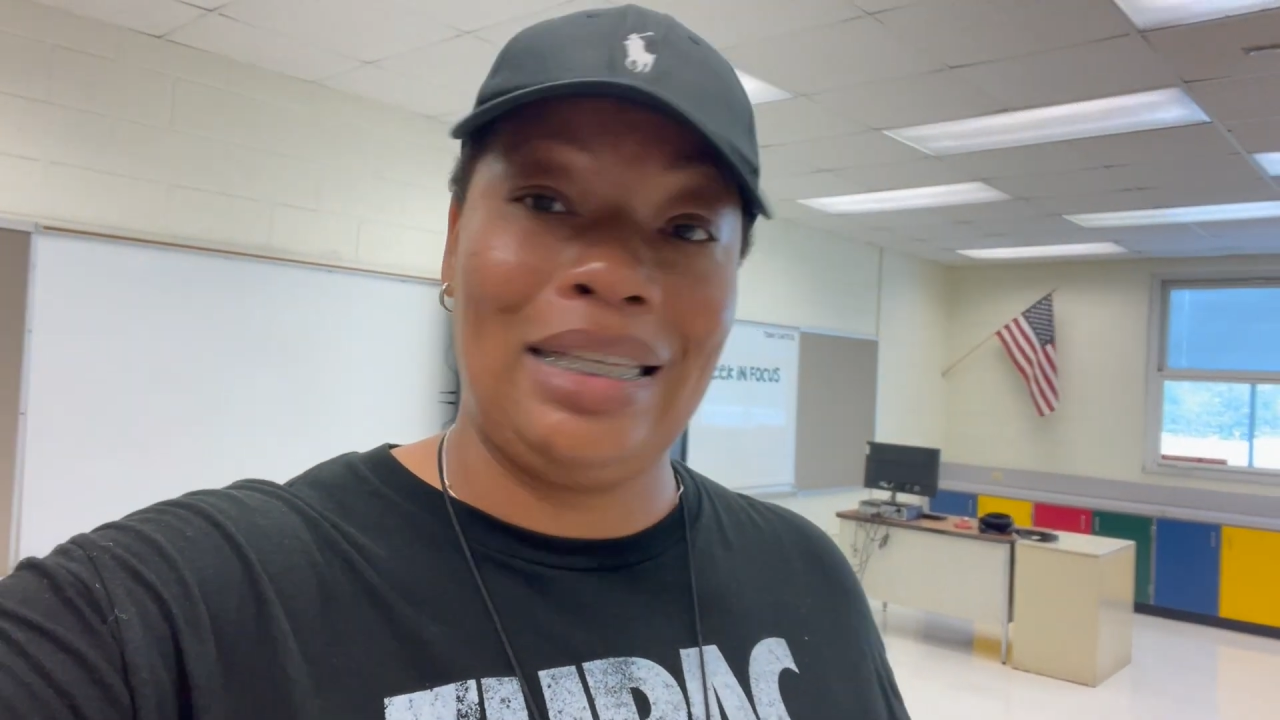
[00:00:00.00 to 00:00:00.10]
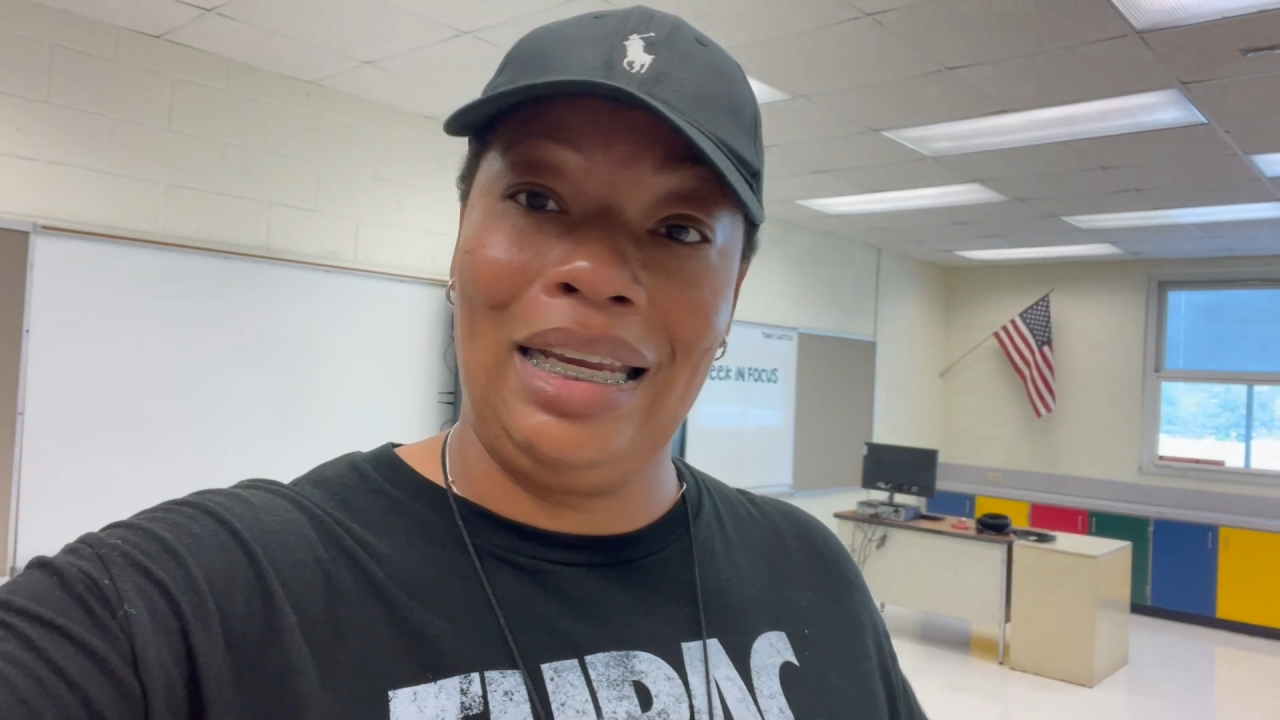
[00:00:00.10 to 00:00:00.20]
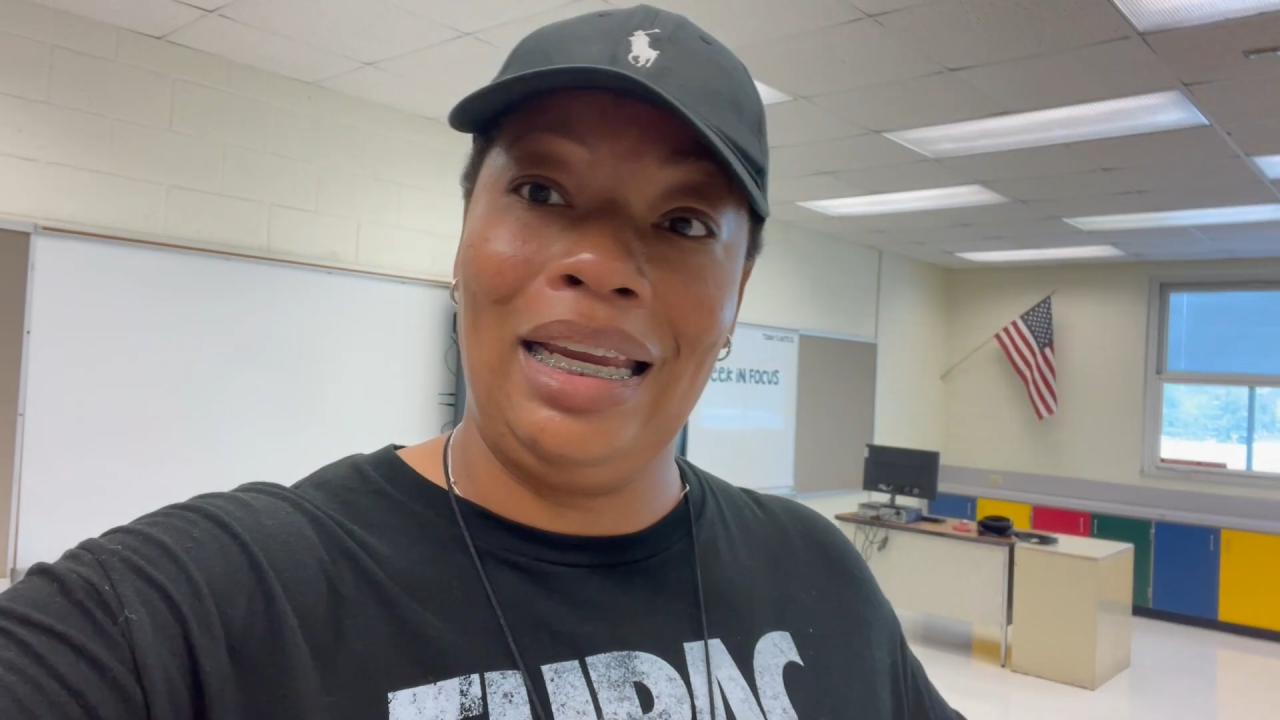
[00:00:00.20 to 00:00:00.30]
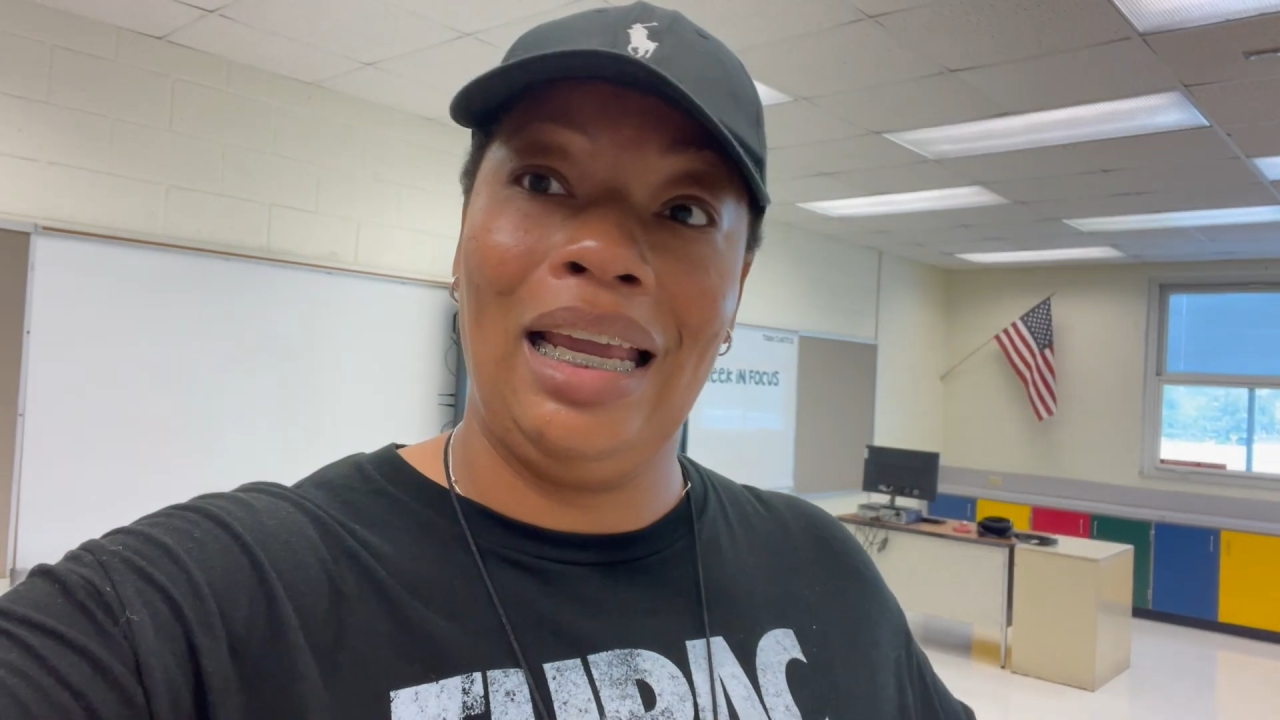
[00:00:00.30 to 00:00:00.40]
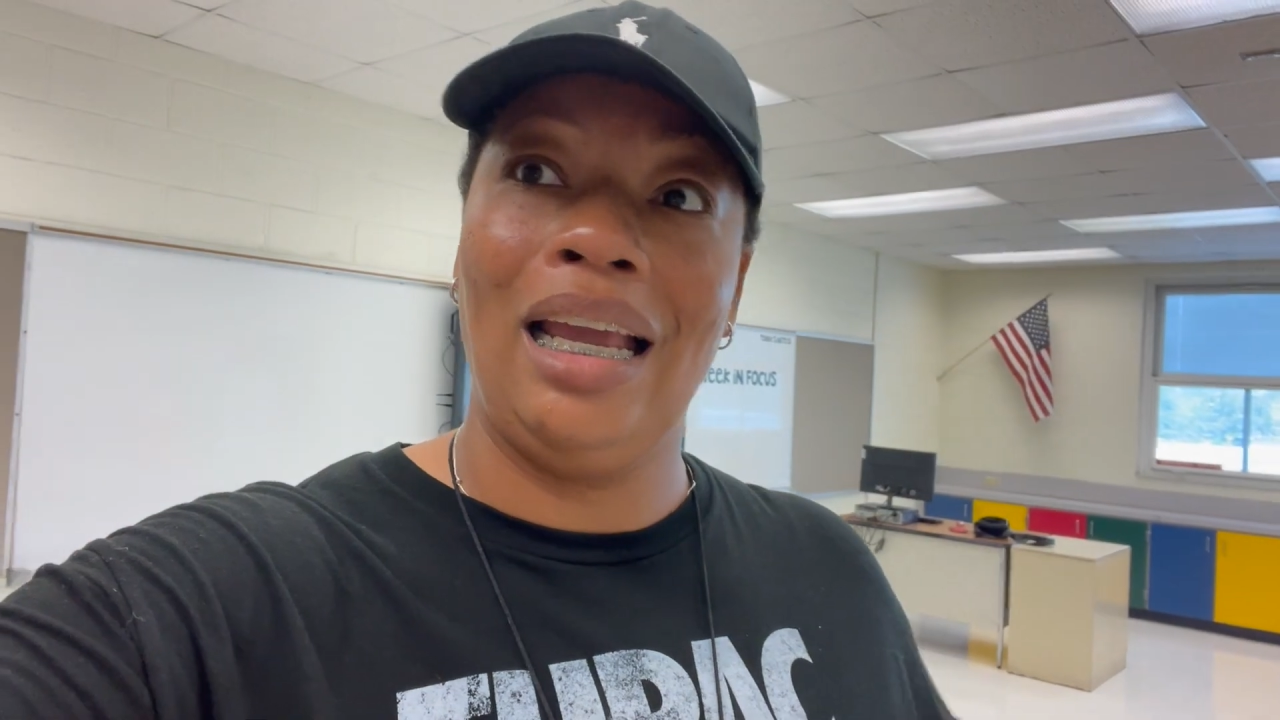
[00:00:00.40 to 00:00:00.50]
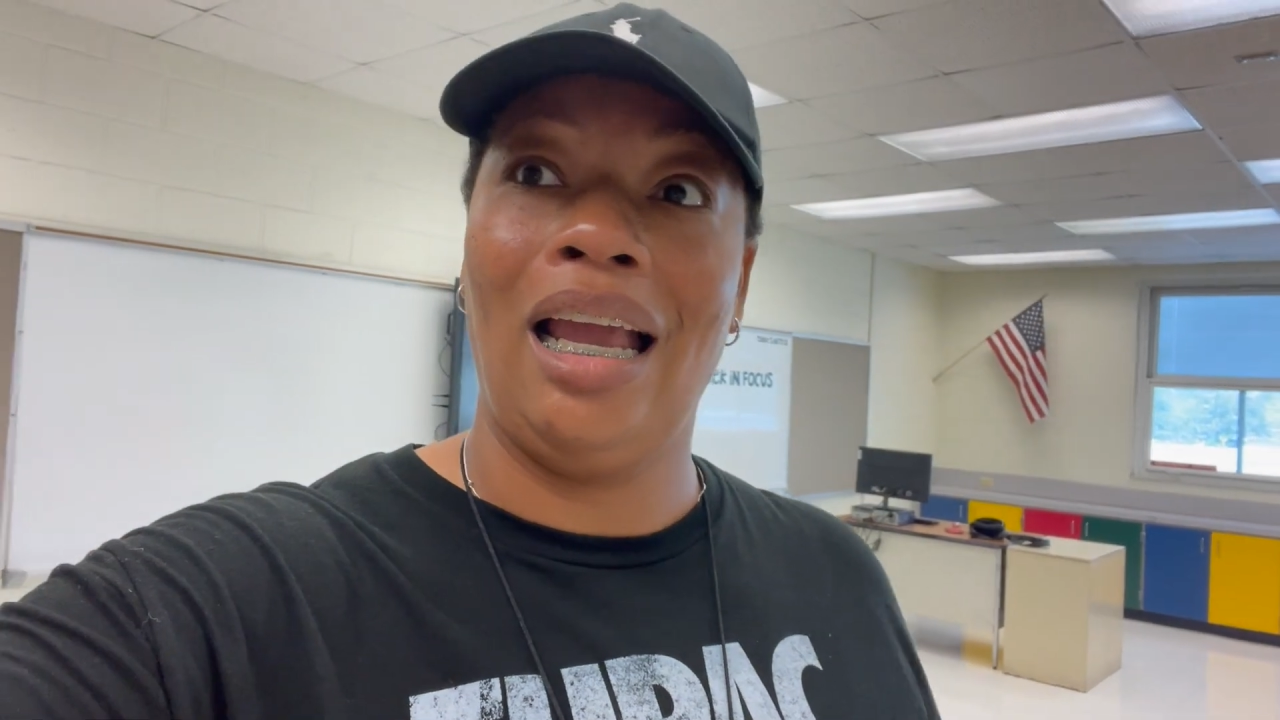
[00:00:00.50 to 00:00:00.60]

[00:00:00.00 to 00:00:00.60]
see